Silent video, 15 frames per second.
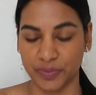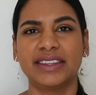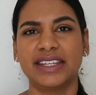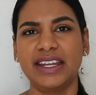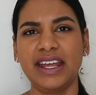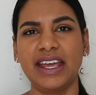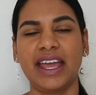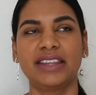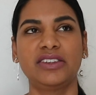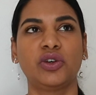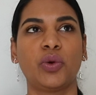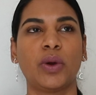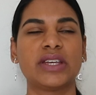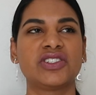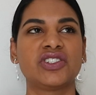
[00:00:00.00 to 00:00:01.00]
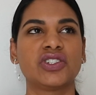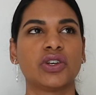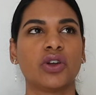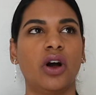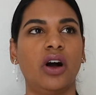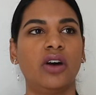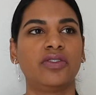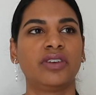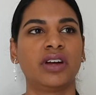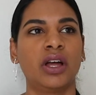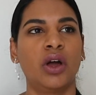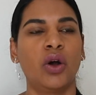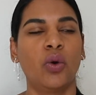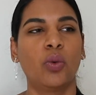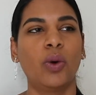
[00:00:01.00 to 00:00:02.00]
Then I had the question of,
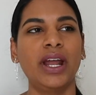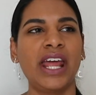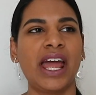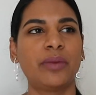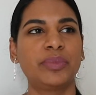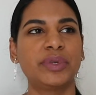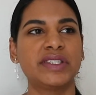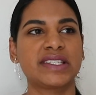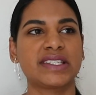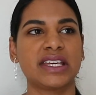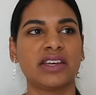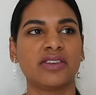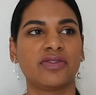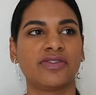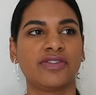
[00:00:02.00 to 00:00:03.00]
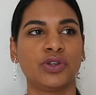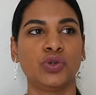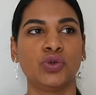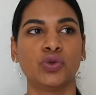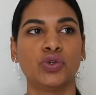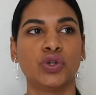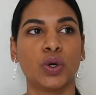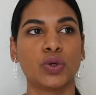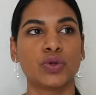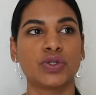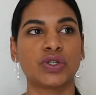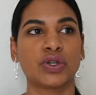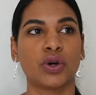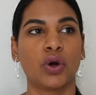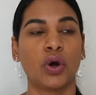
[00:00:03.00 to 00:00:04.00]
what happens if you
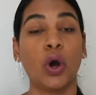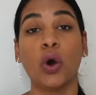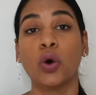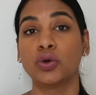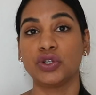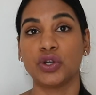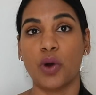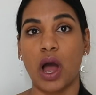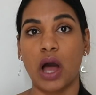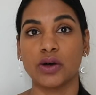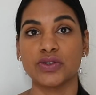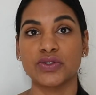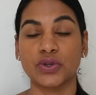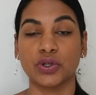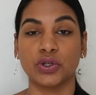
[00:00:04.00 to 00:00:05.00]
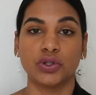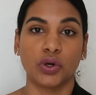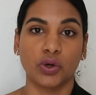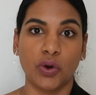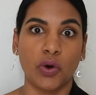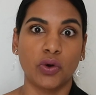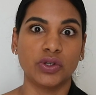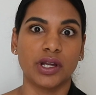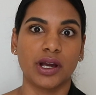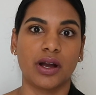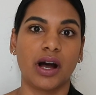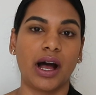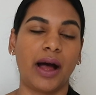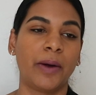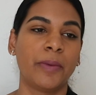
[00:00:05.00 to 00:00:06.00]
don't own your house or you don't own your
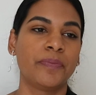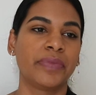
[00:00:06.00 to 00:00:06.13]
car?